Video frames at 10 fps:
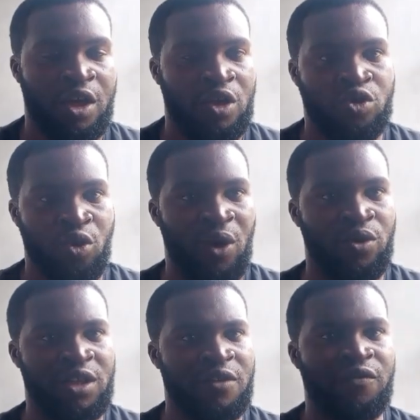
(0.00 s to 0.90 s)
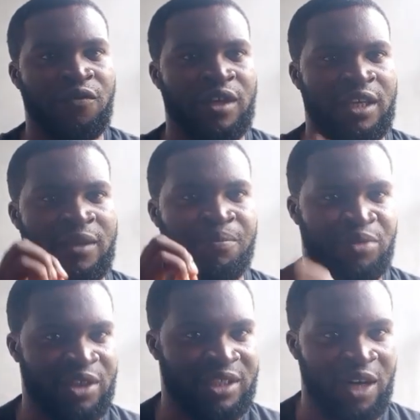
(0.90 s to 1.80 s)
So I will give a
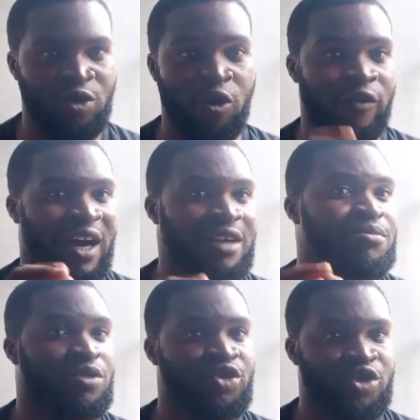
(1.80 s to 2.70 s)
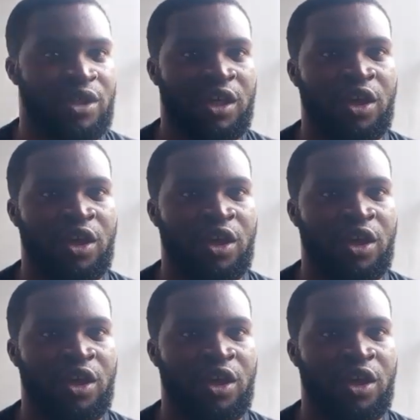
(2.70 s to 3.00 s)
breakdown of how much